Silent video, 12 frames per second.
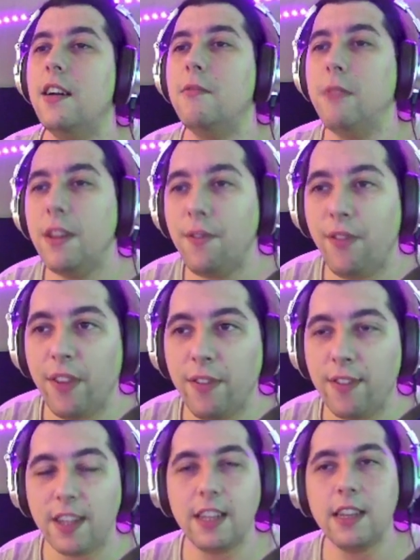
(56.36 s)

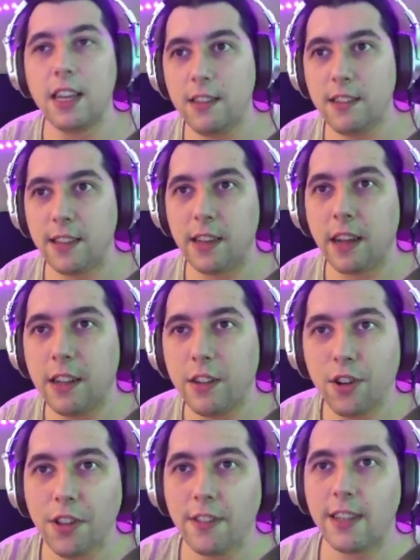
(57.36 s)
150 90
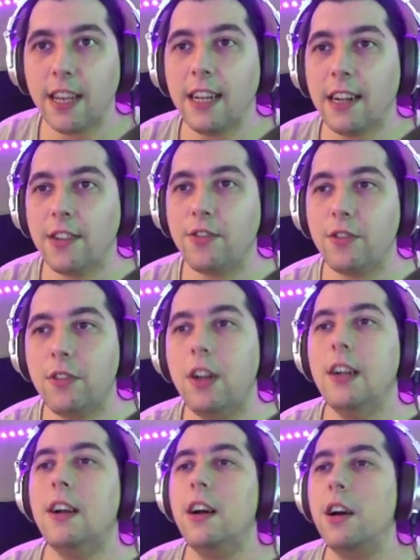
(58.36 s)
annoyance and also
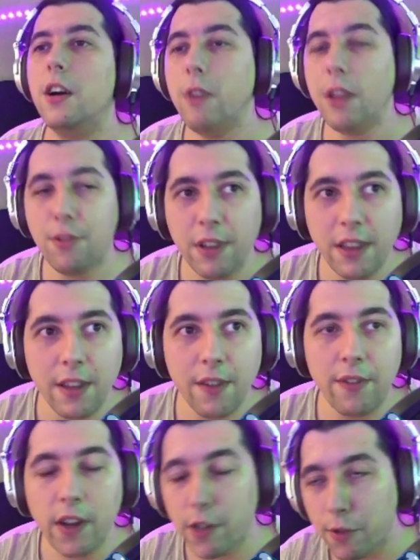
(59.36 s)

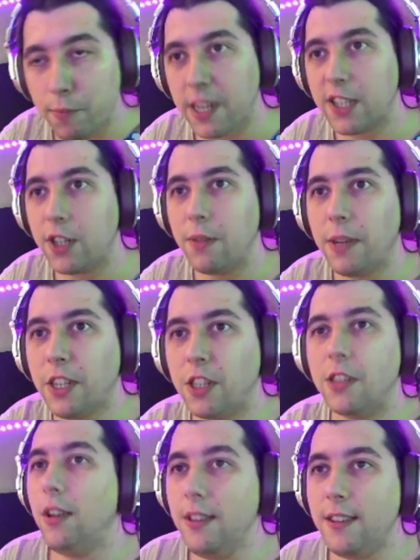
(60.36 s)
125 splash damage. On